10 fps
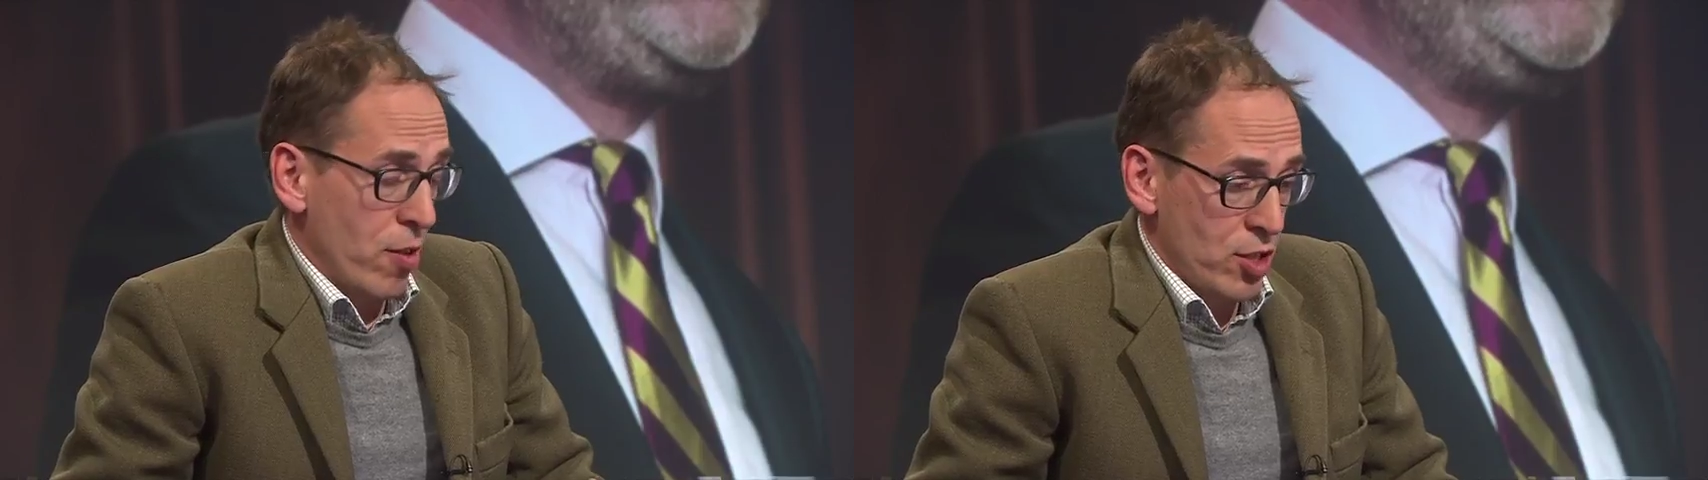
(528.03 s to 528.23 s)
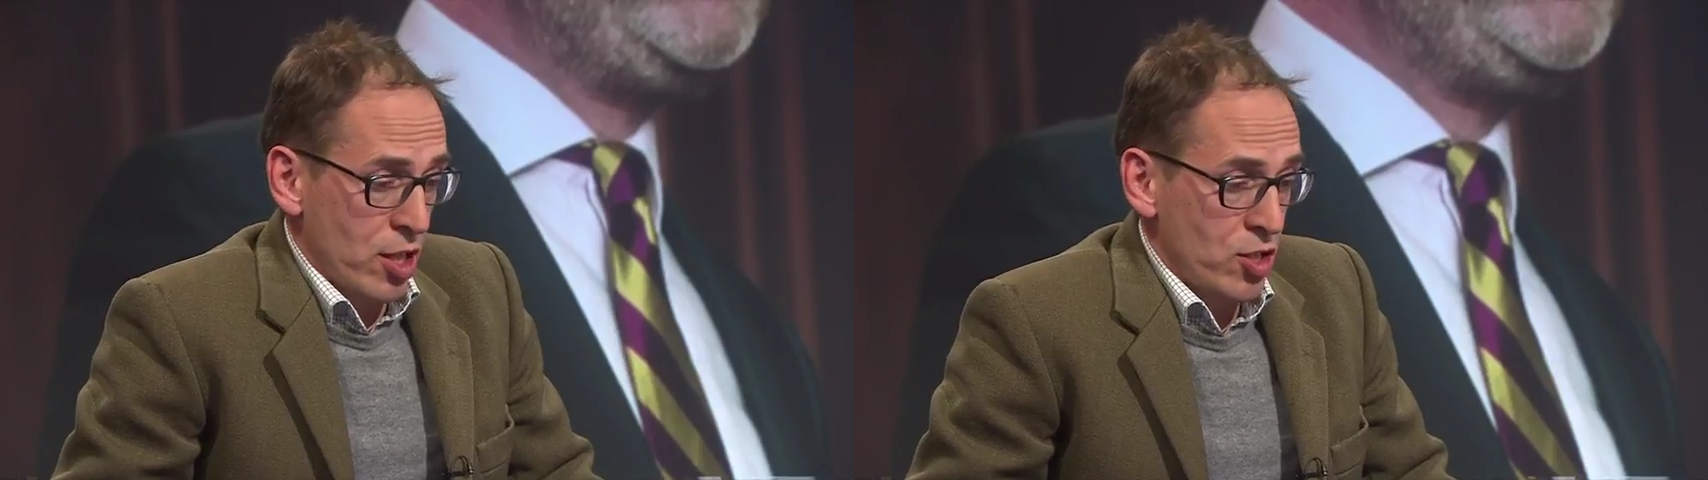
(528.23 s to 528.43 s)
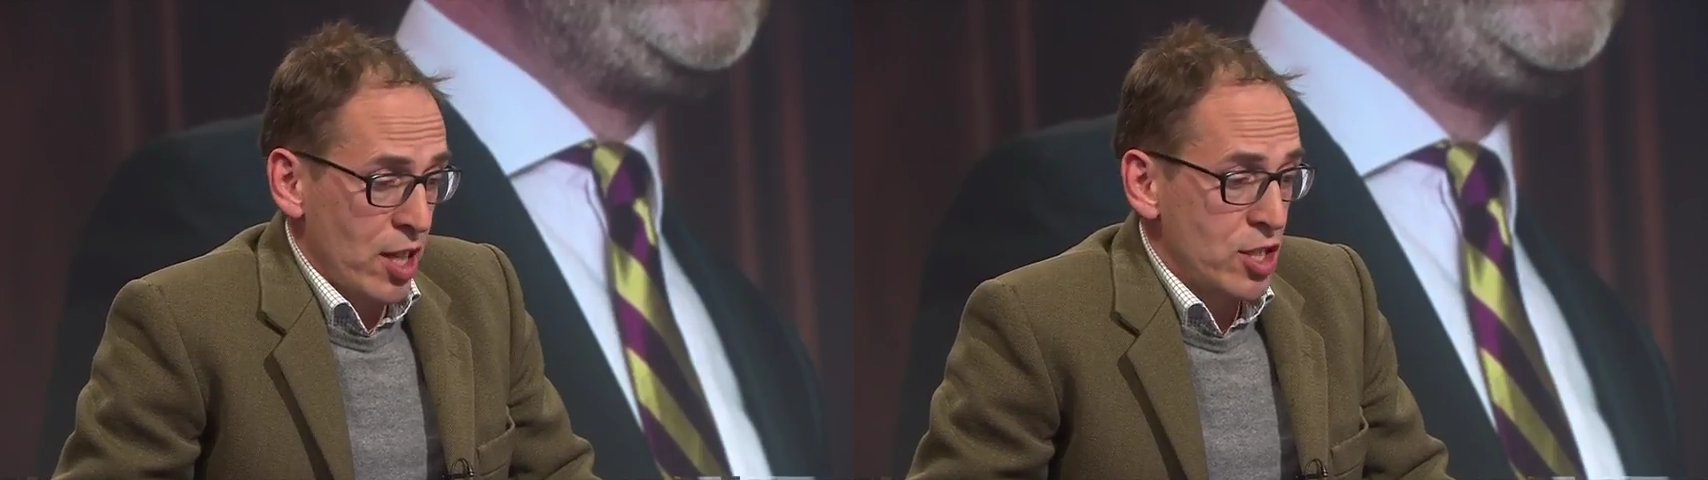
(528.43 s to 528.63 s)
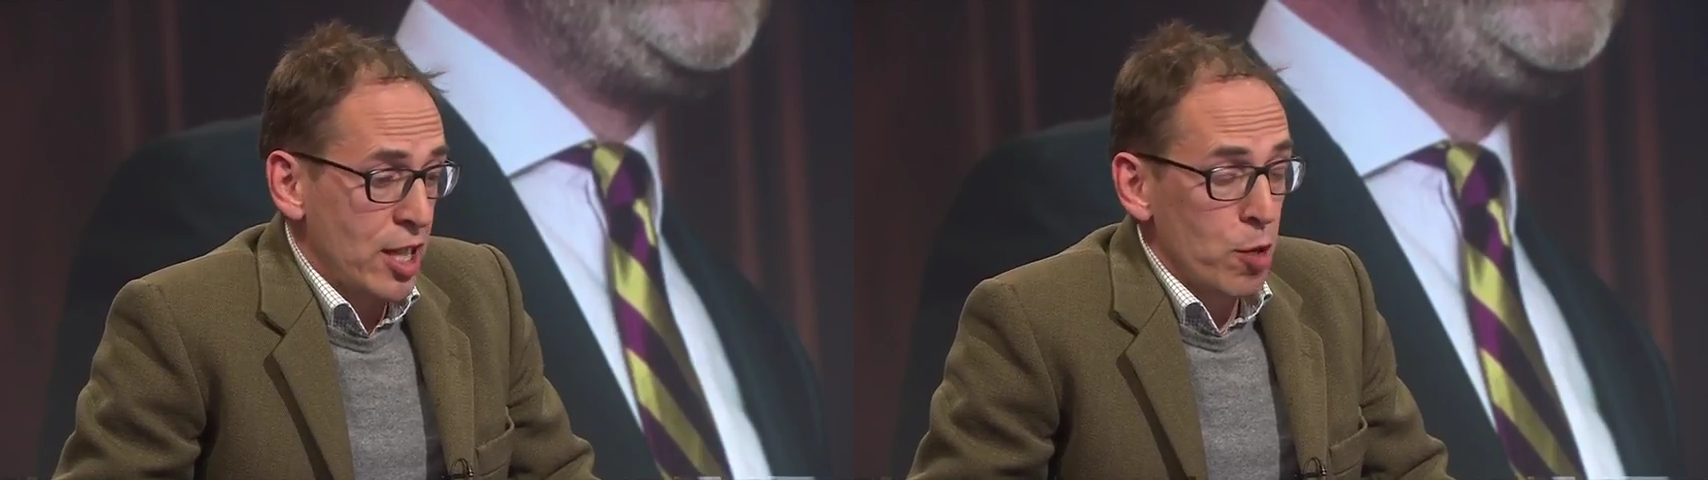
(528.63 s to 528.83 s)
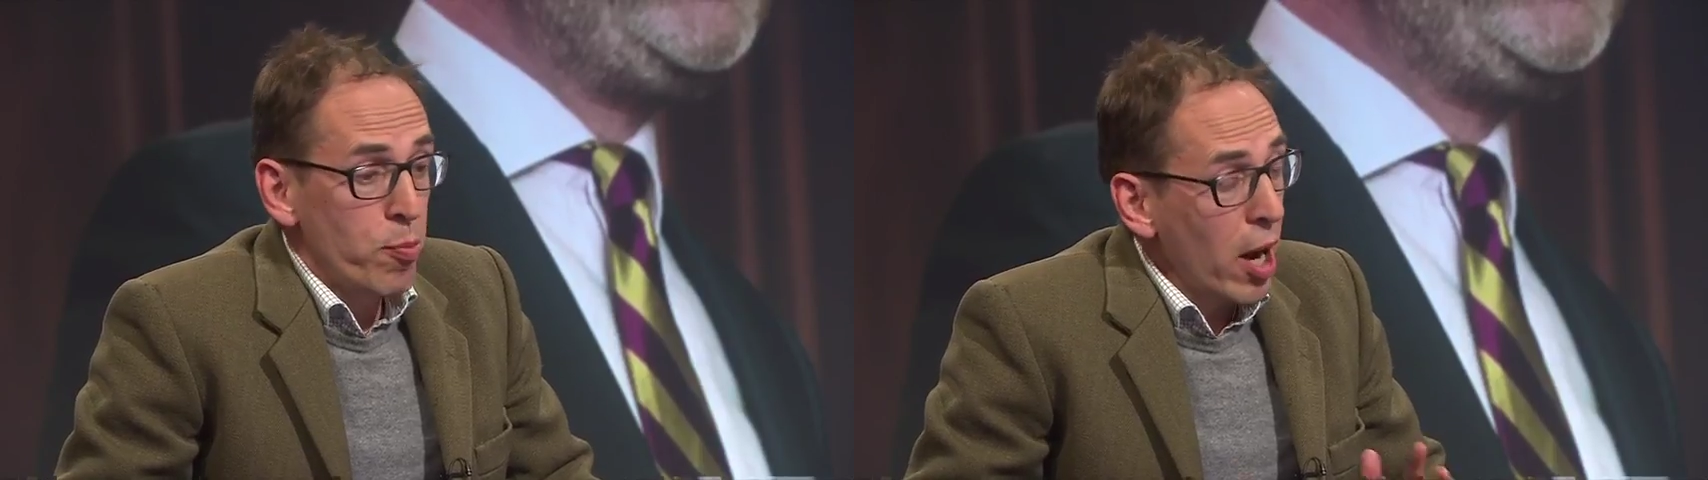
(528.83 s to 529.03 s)
as they
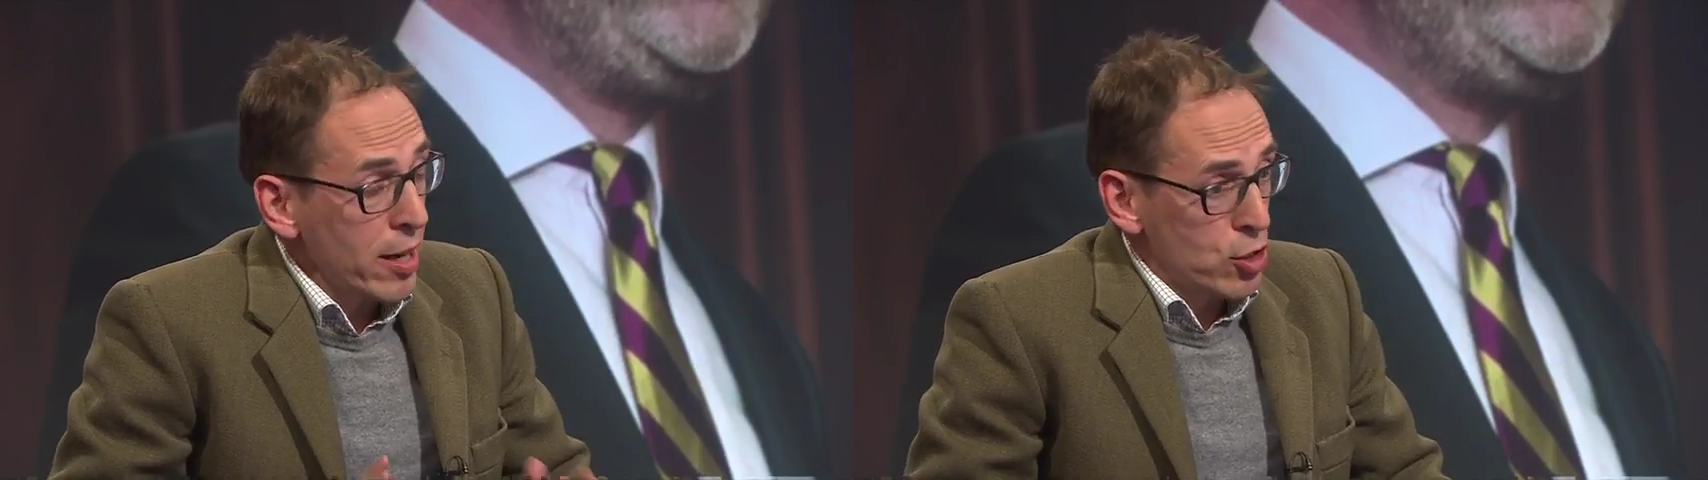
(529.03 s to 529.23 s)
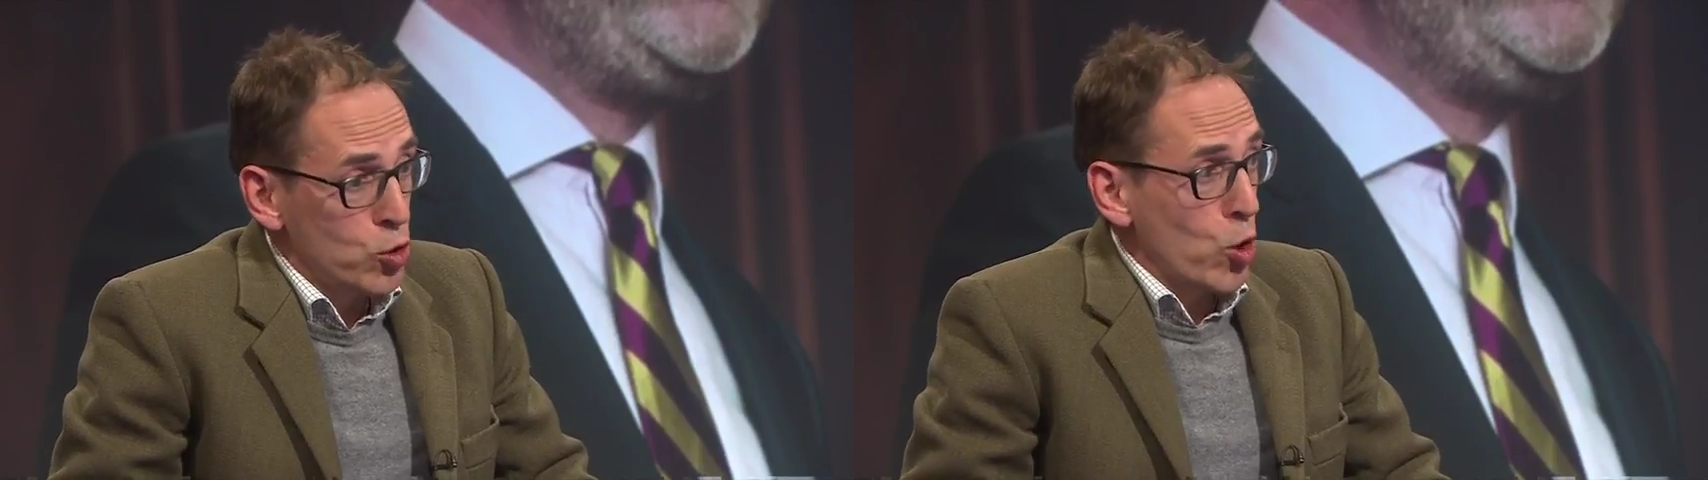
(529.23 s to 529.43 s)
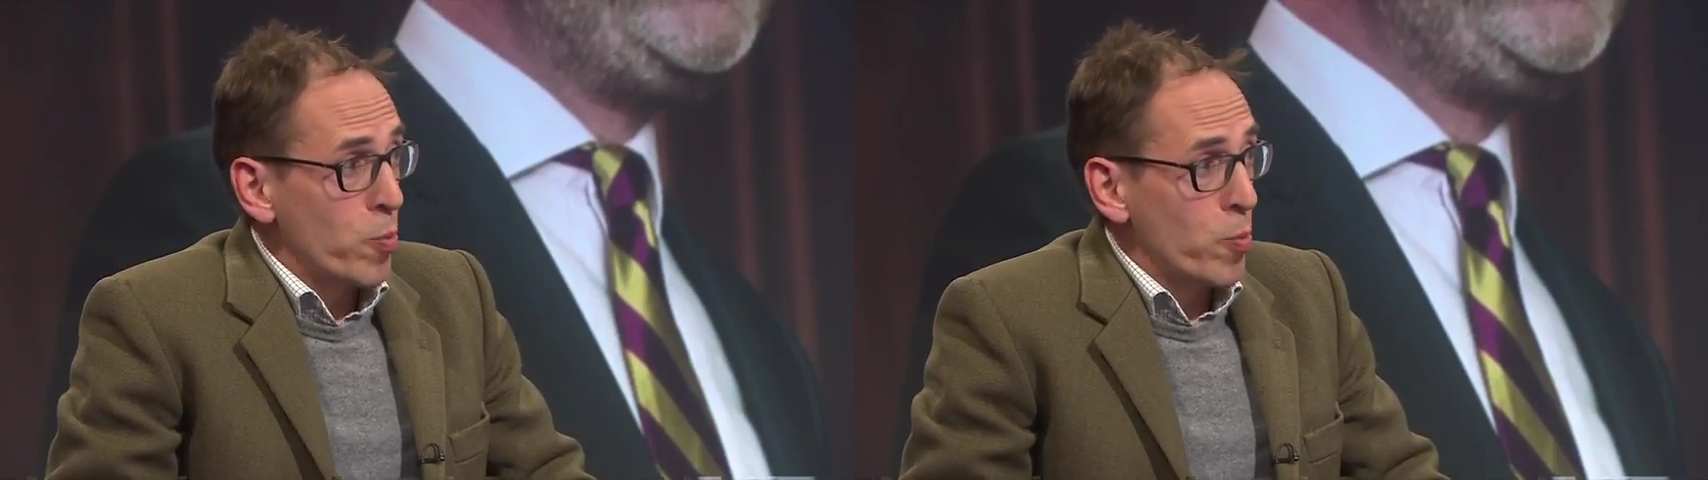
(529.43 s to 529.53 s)
say, and partly to talk